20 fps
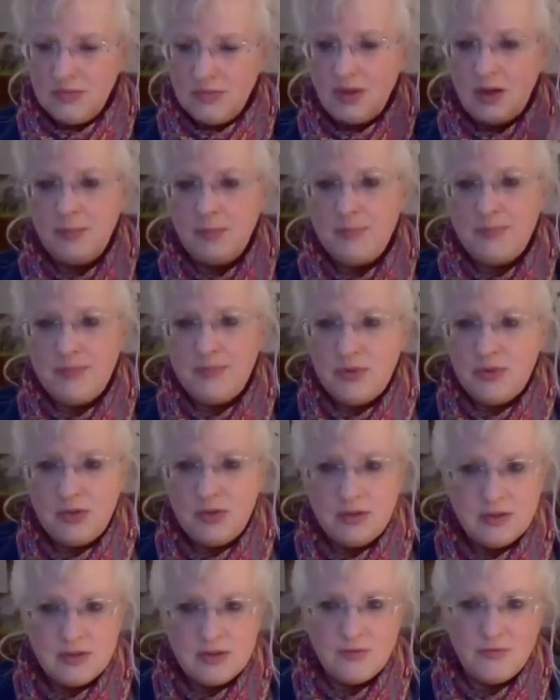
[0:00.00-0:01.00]
up
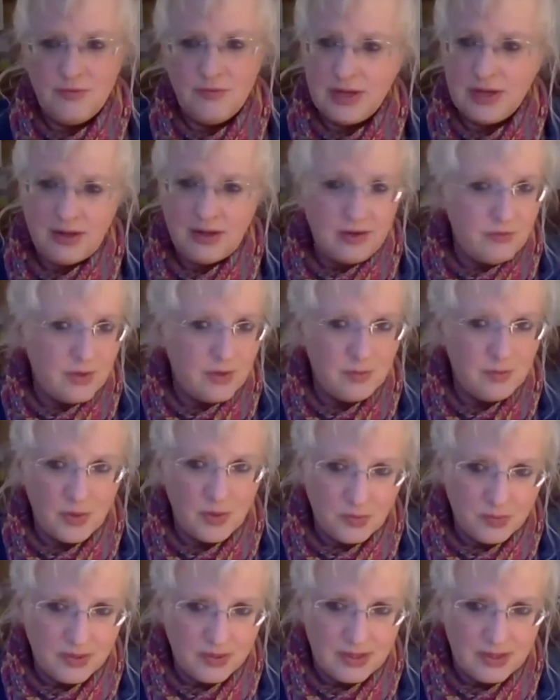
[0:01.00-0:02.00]
to this very
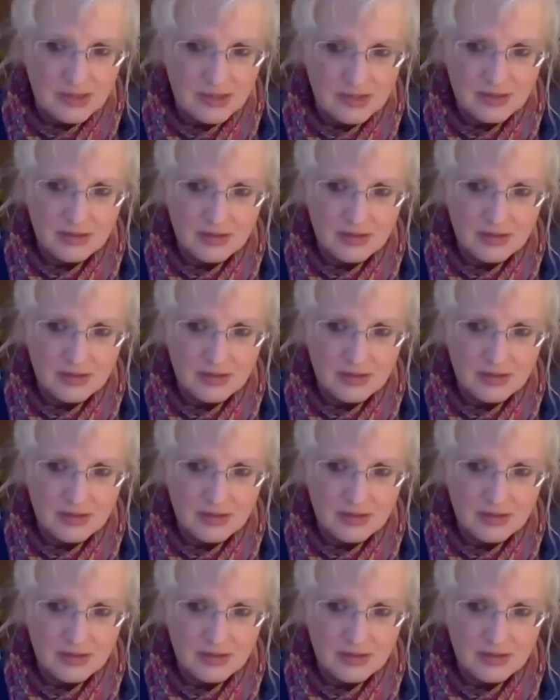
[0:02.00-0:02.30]
remote place